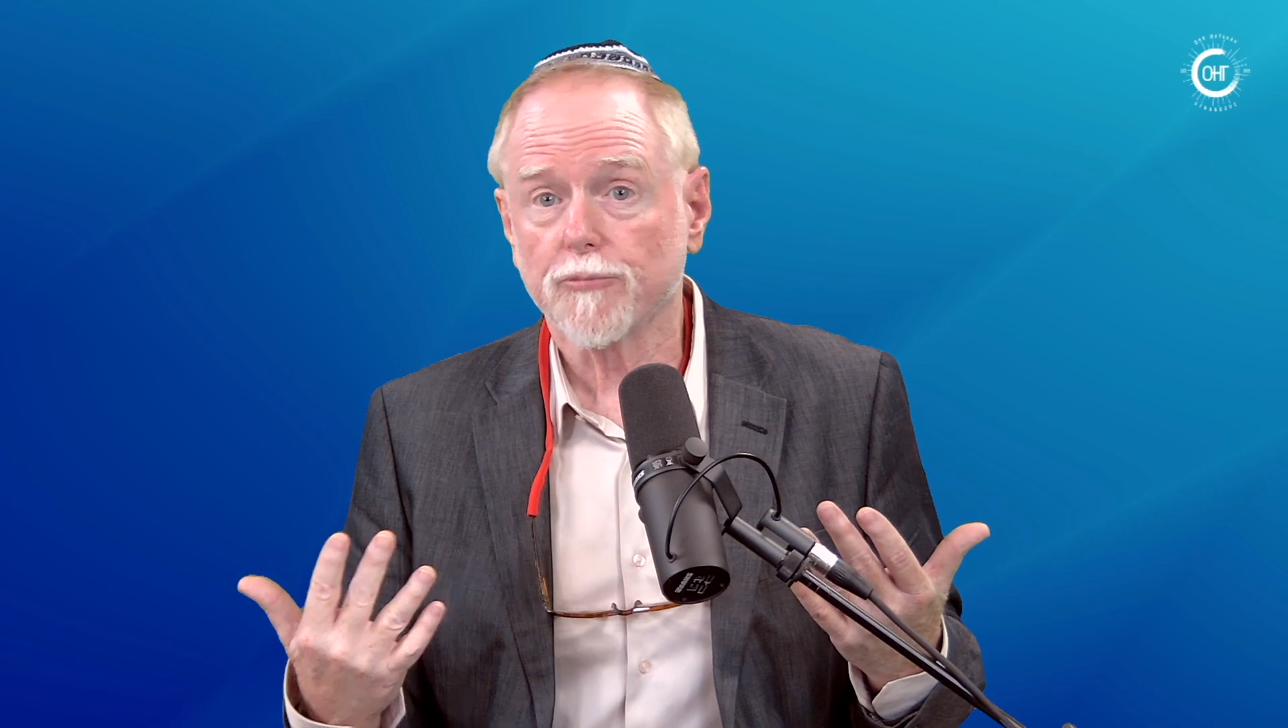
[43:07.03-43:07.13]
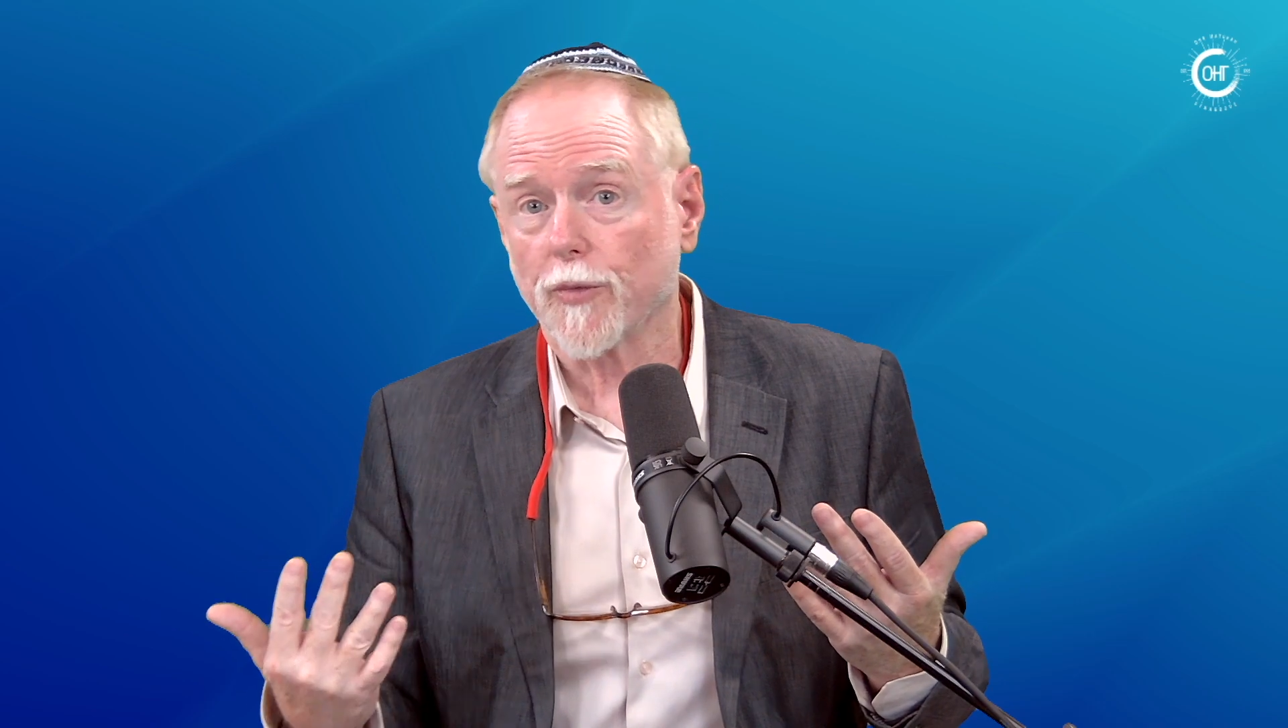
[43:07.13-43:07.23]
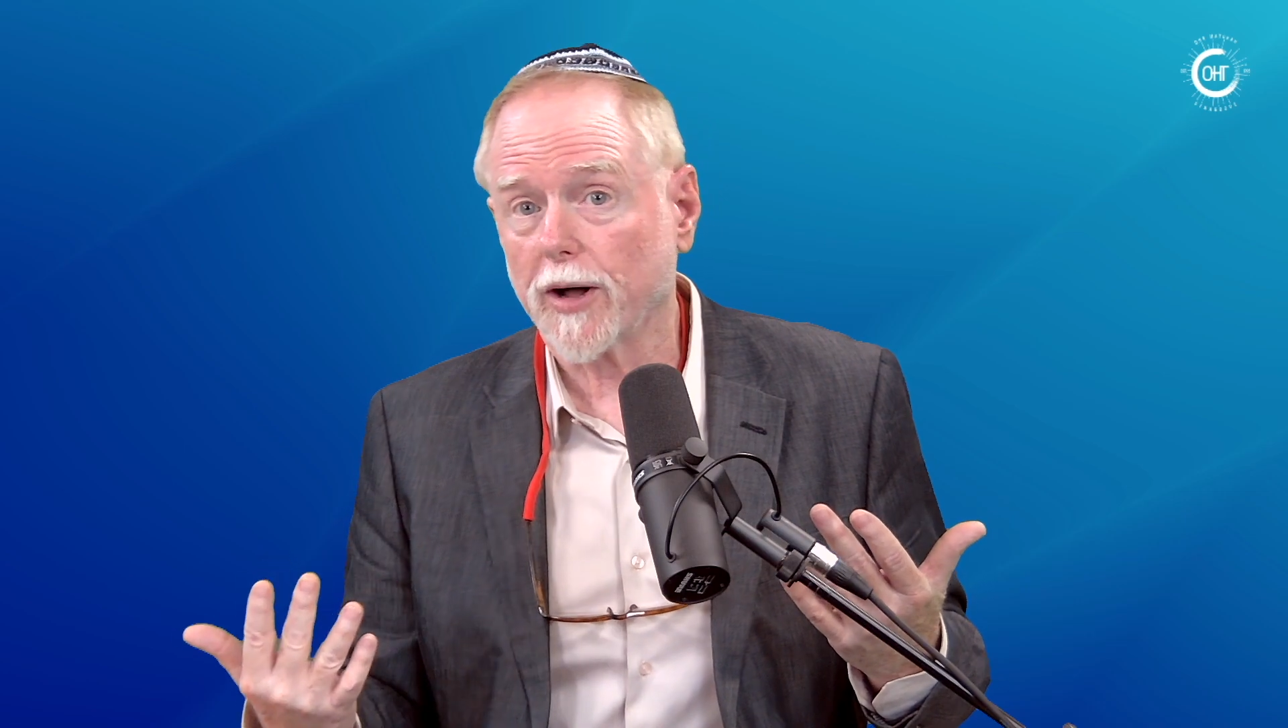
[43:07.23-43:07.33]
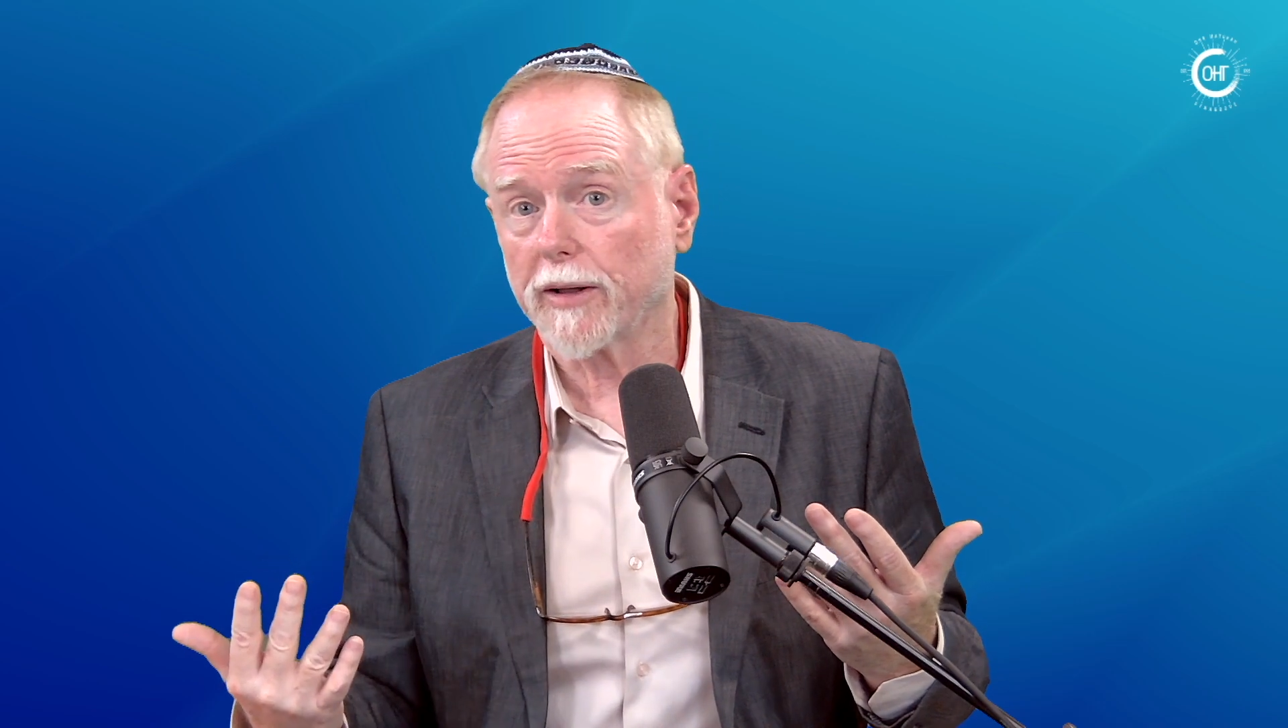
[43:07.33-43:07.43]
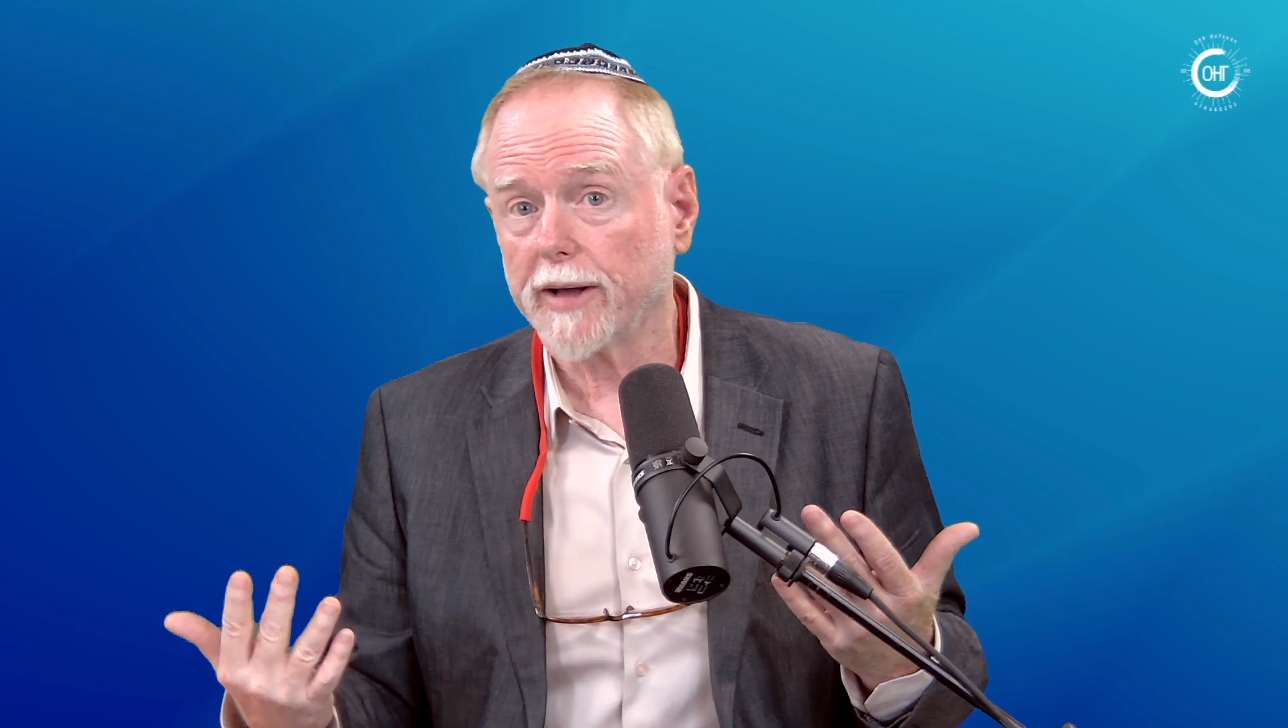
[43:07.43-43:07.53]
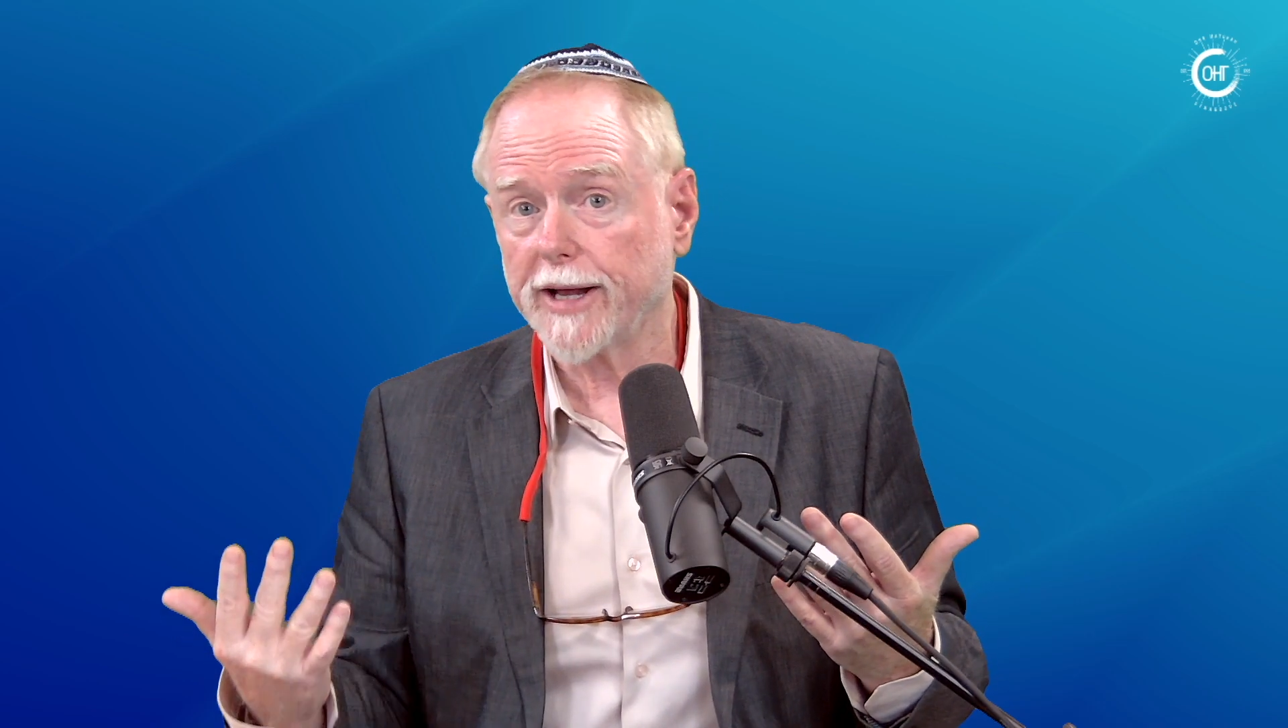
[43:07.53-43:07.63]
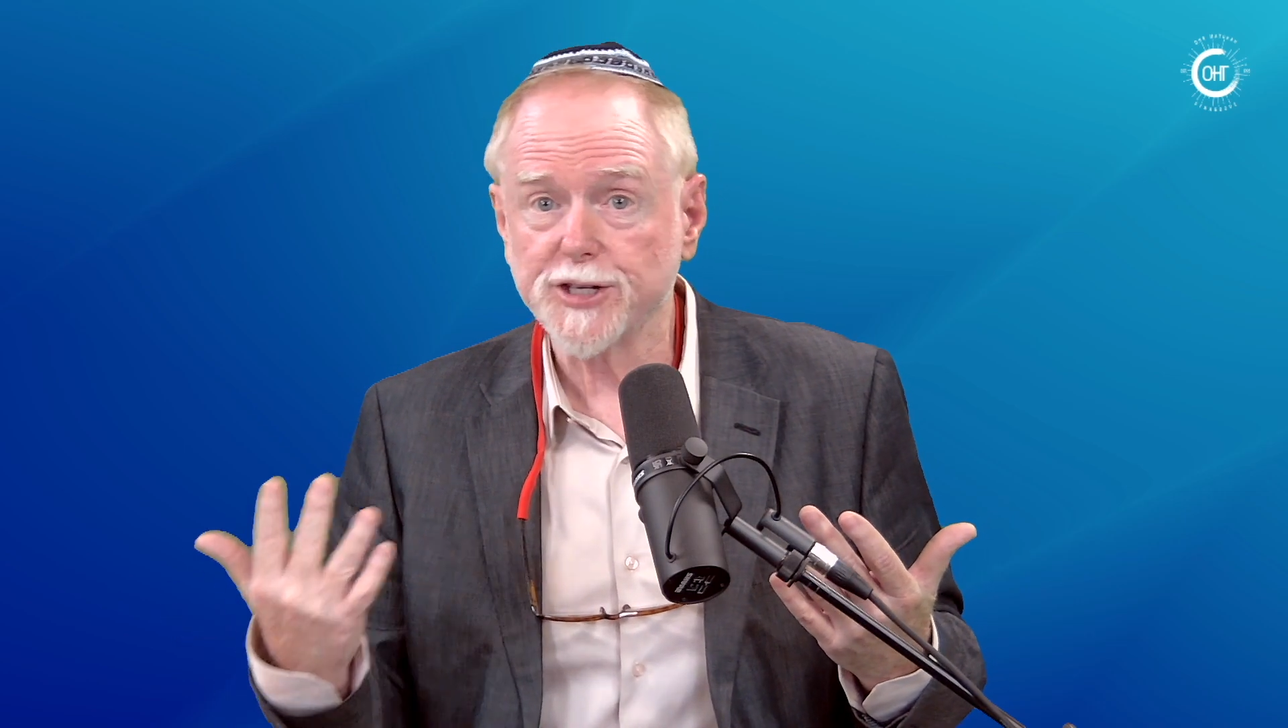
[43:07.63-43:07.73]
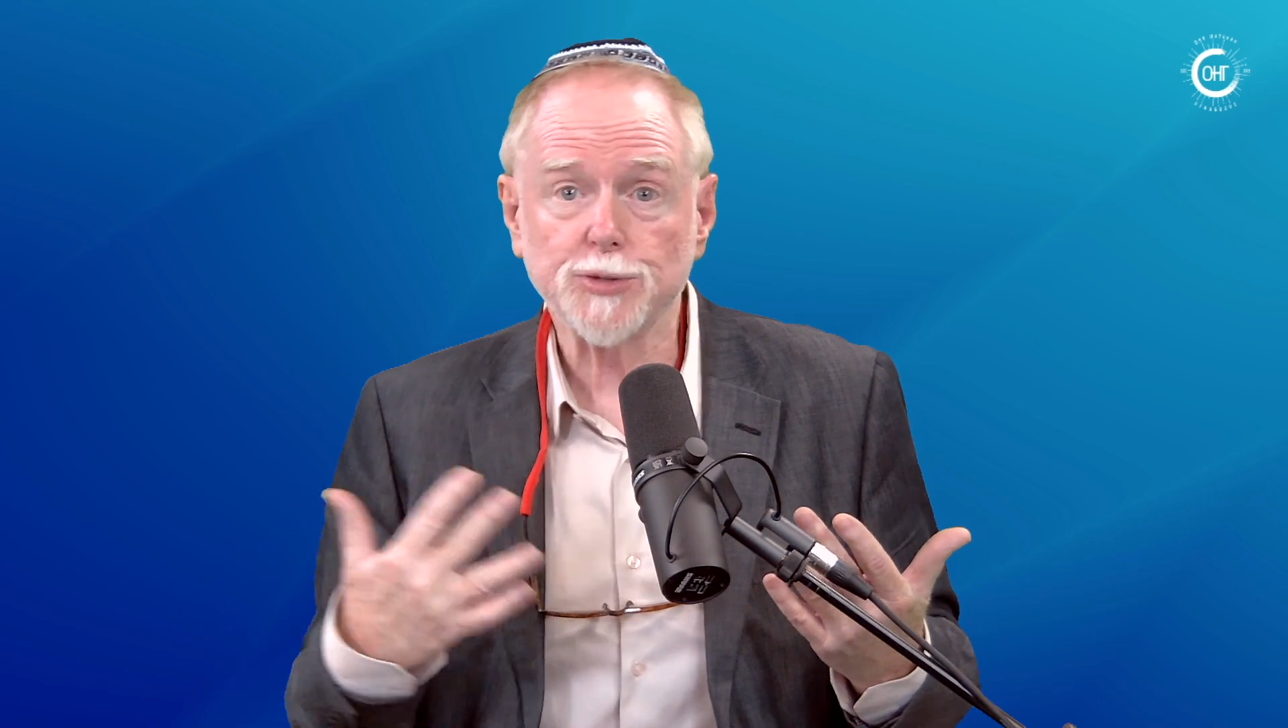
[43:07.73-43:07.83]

Well, it's a